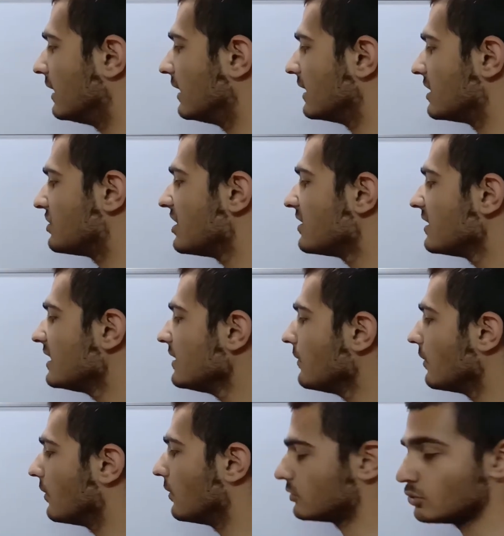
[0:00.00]
generally,
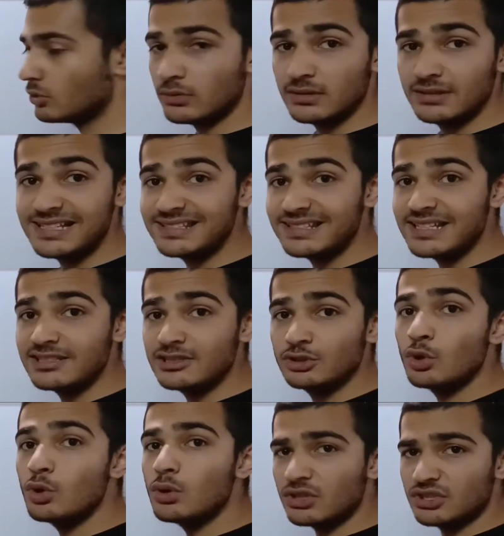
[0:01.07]
so this is
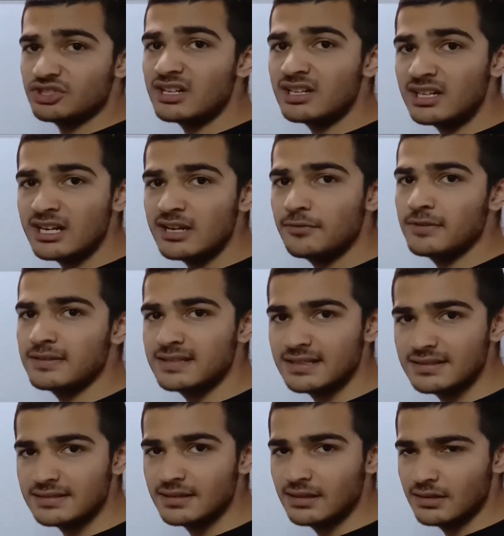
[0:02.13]
so generally in
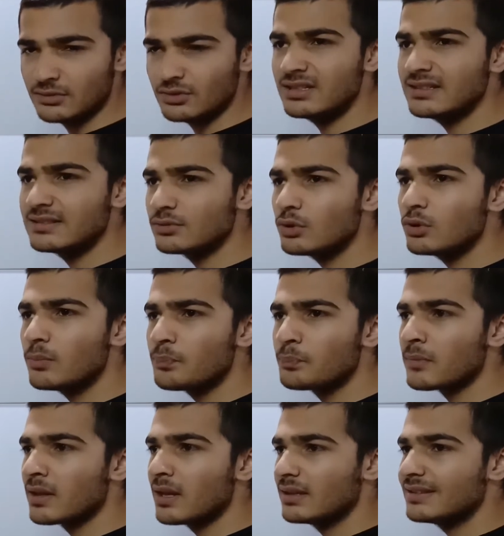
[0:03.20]
physics, so this
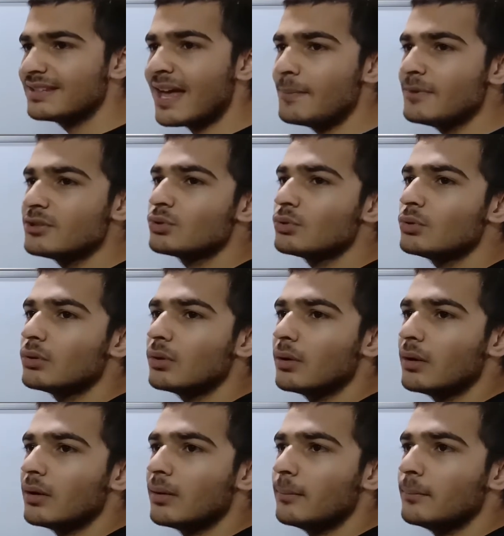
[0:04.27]
happens
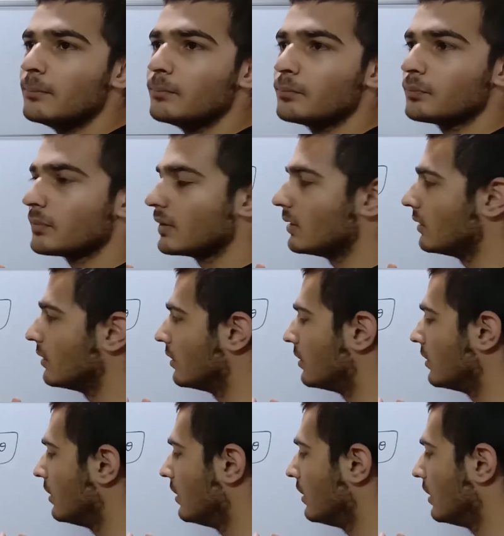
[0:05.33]
so
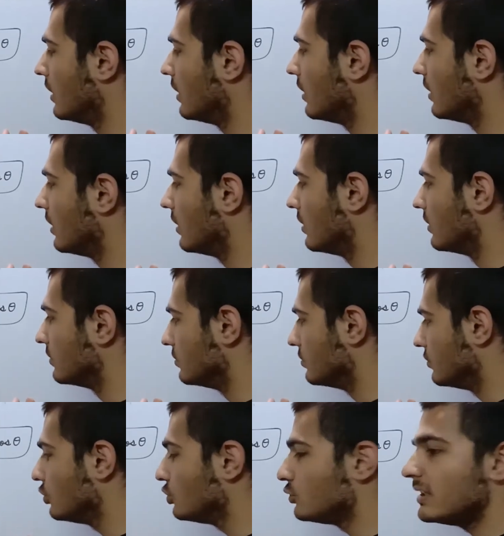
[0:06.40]

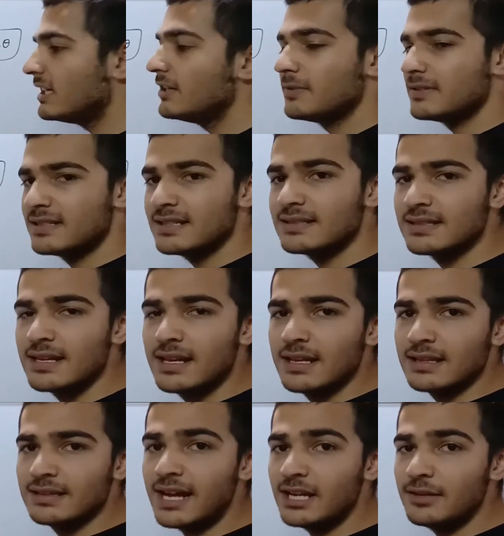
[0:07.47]
usually in physics,
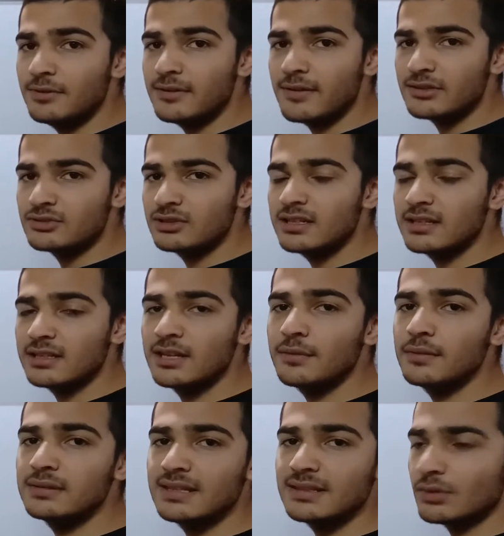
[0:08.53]
that we've actually
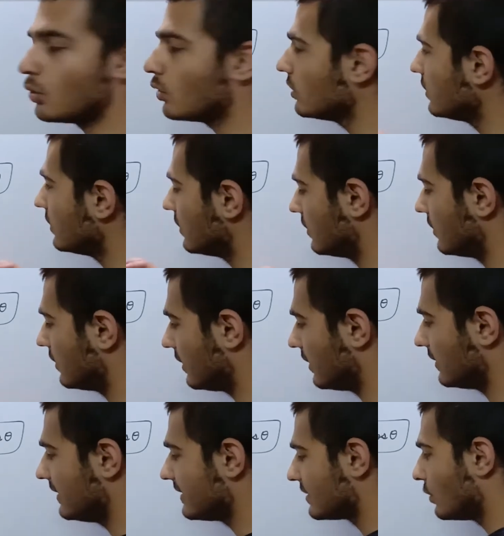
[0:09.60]
given this
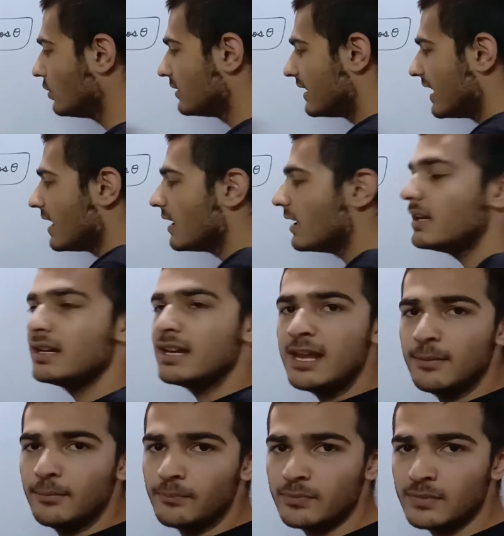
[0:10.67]
whole thing a
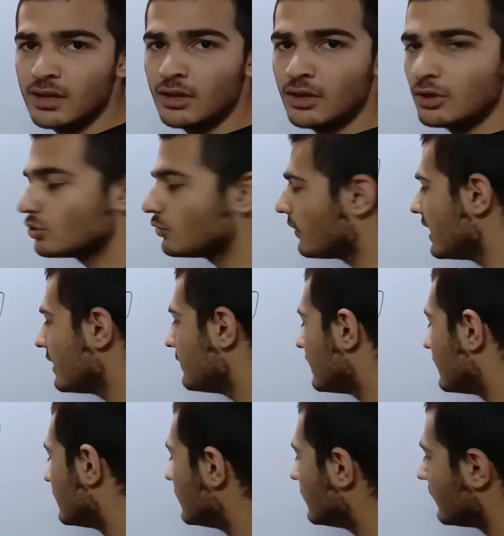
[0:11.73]
name. So whenever
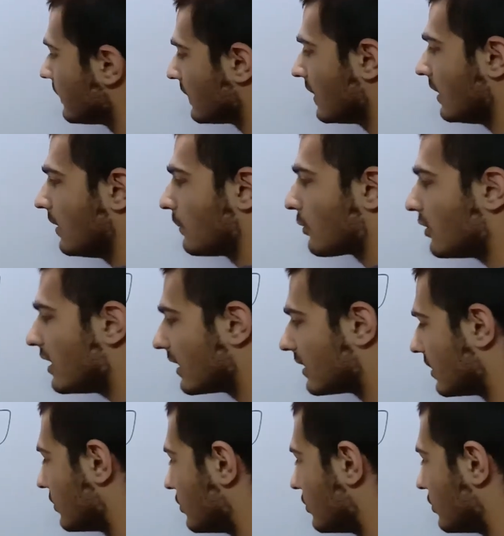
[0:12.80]
the product